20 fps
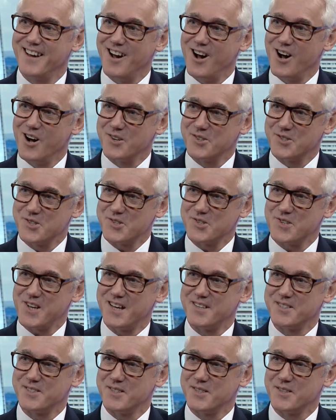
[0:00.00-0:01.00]

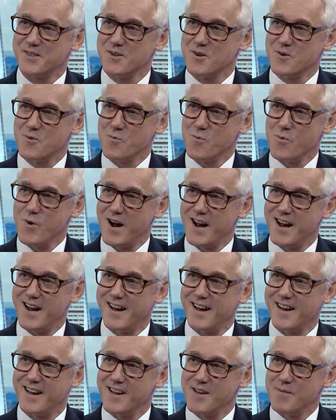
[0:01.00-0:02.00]
understanding
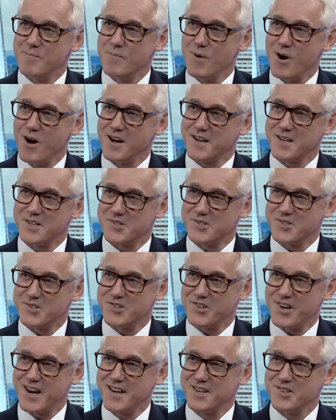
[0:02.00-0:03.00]
where markets are
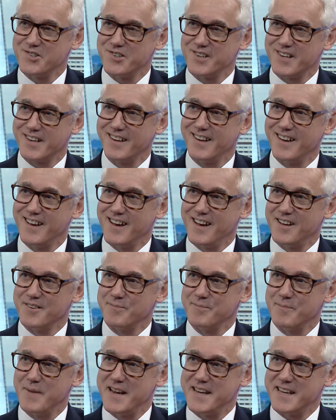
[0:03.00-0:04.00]
changing
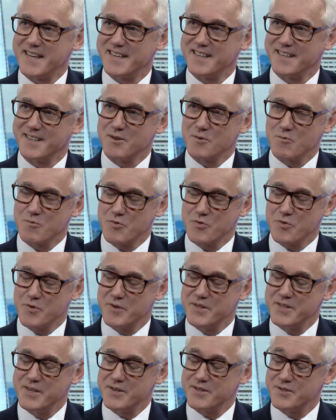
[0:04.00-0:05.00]
and making
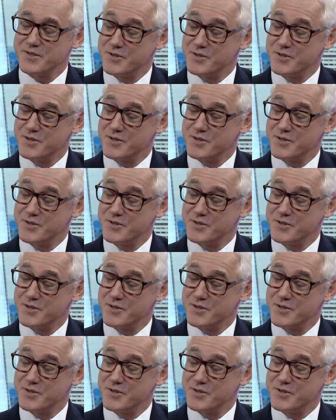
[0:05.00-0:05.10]
the